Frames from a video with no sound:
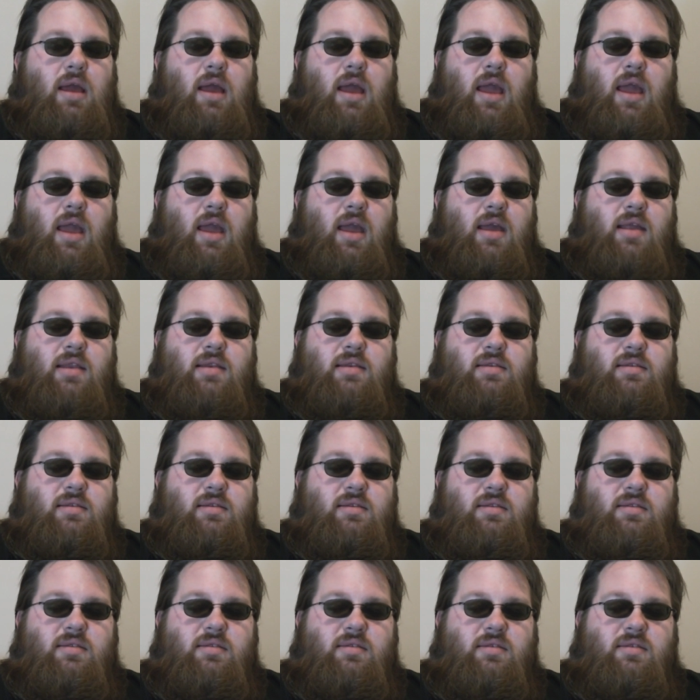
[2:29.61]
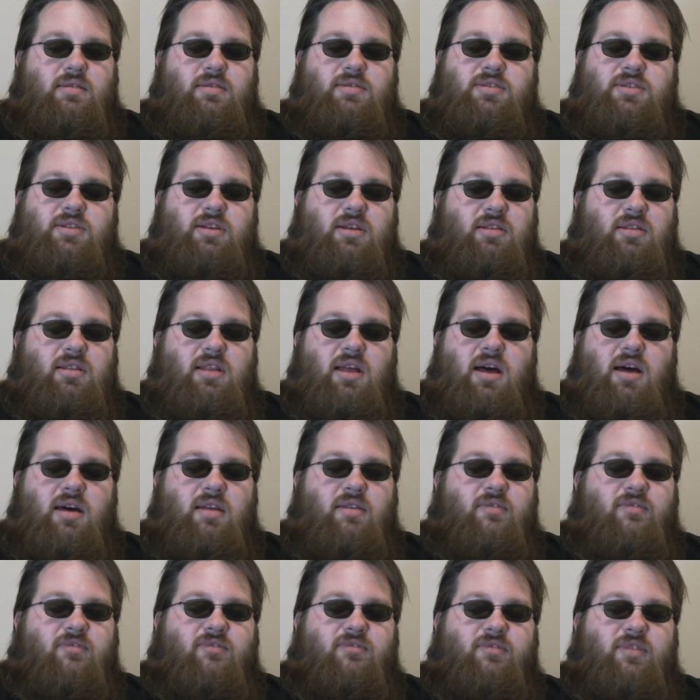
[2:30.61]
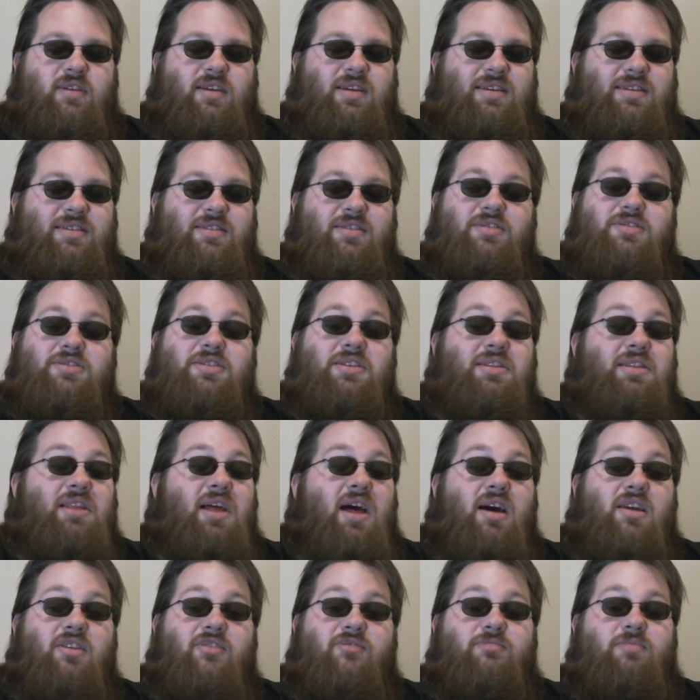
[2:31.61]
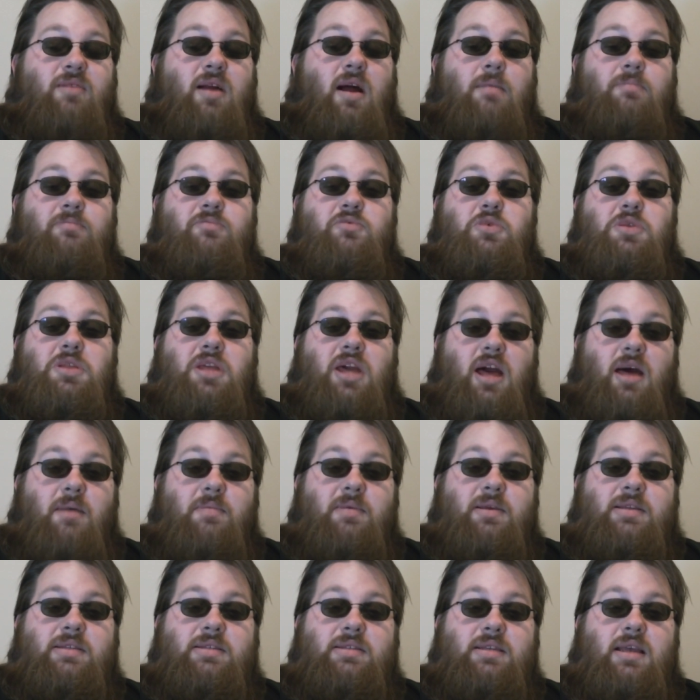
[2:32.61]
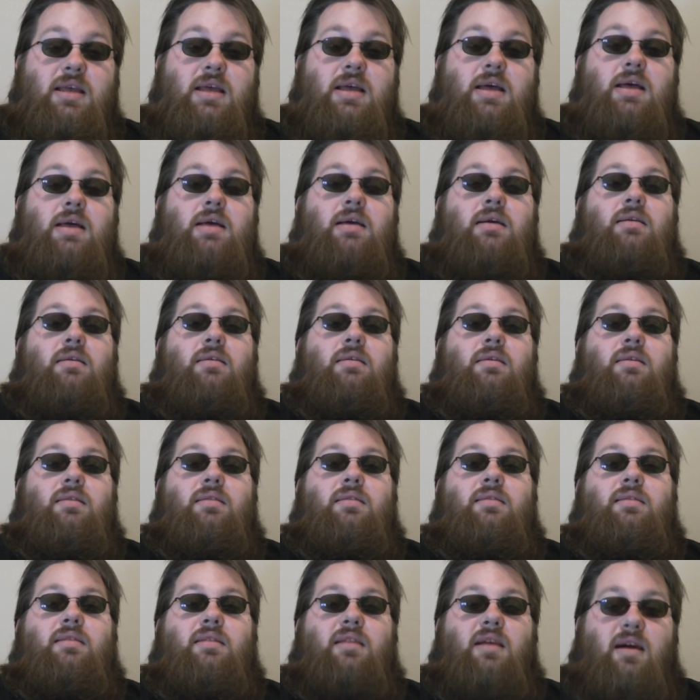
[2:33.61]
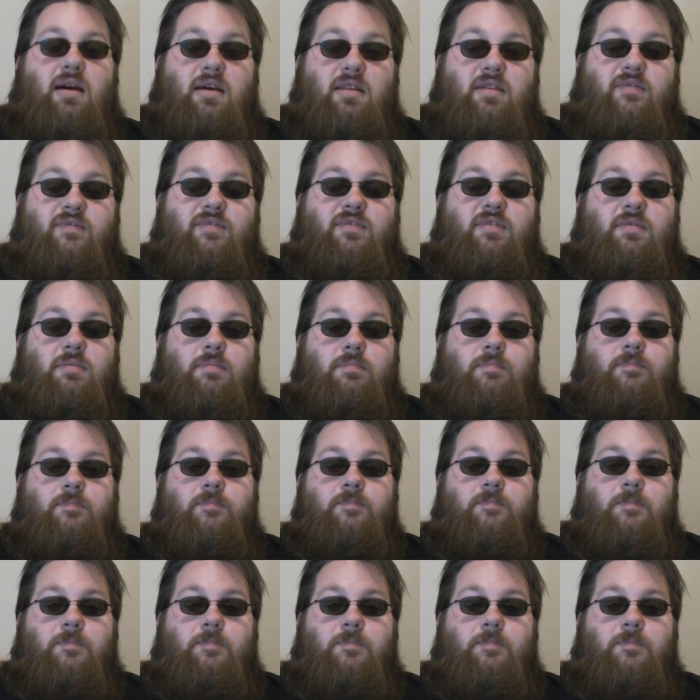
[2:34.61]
And there's a lot of problems with comics. A lot of them.